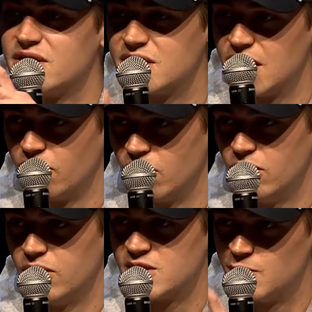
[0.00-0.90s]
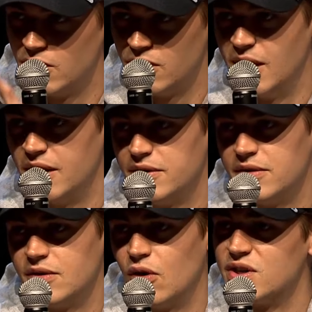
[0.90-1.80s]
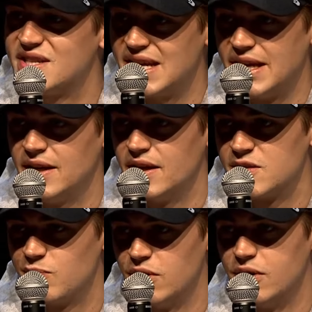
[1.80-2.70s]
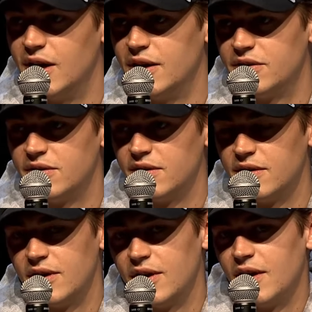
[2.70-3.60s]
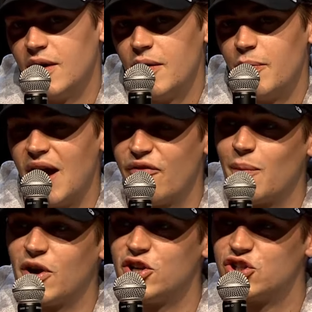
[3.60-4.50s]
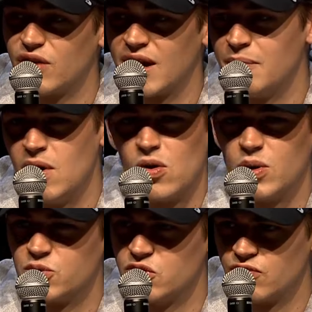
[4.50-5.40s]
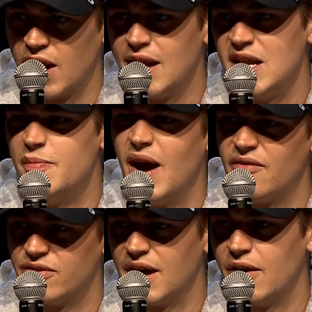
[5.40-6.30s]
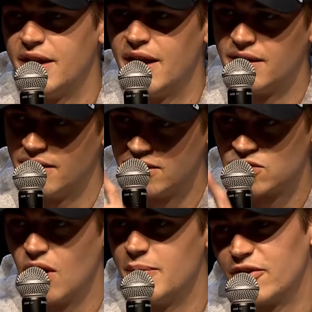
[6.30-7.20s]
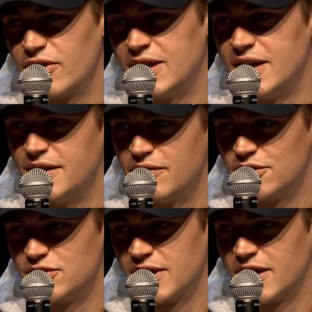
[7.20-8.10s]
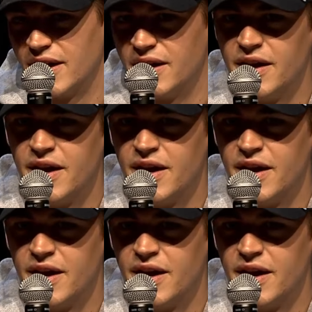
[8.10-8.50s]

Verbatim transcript: cereal, it's blue lid, or tea, it's blue lid. But if I'm going to drink milk, which was rarely, but every now and then, it's got to be green lid if you're drinking it.